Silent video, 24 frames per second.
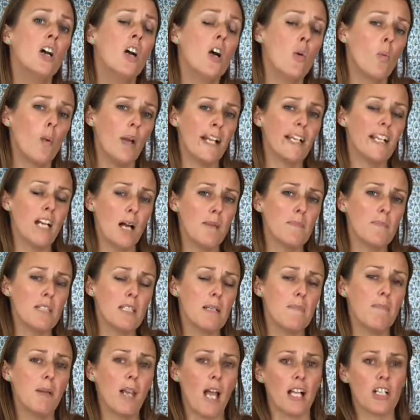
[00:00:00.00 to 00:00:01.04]
When it comes to
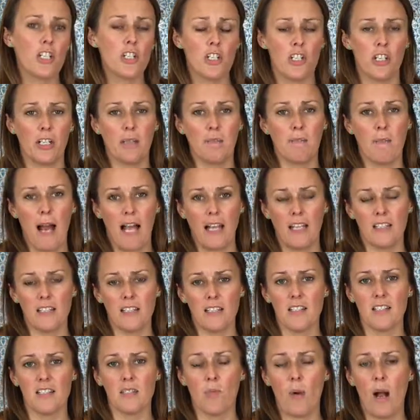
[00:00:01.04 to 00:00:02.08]
blood sugar balance
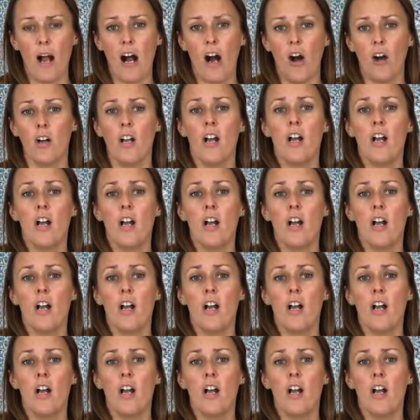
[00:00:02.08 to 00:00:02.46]
as well,